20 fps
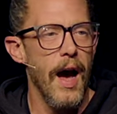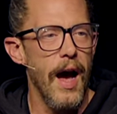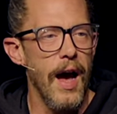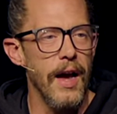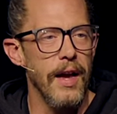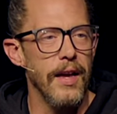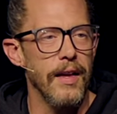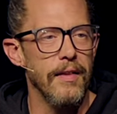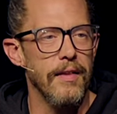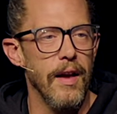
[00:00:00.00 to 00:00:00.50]

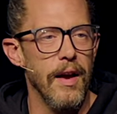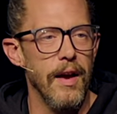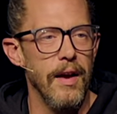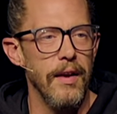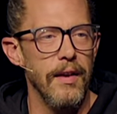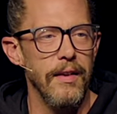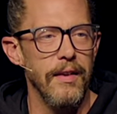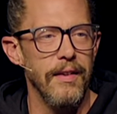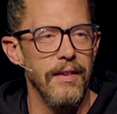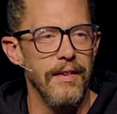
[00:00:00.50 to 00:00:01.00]
Hi,
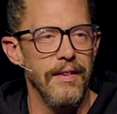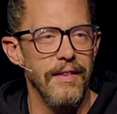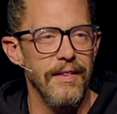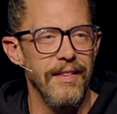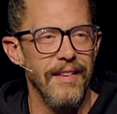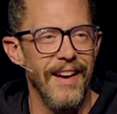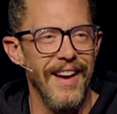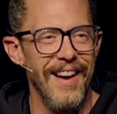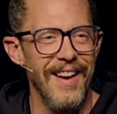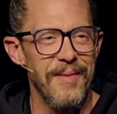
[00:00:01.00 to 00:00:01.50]
Eitan.
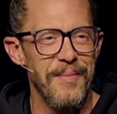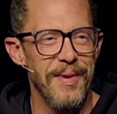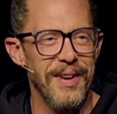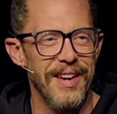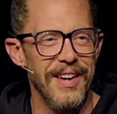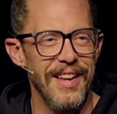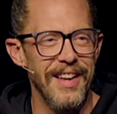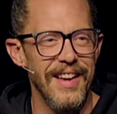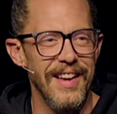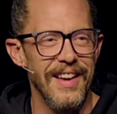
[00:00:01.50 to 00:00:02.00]
Hi,
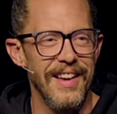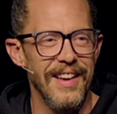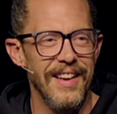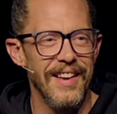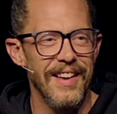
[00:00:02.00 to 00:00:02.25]
buddy.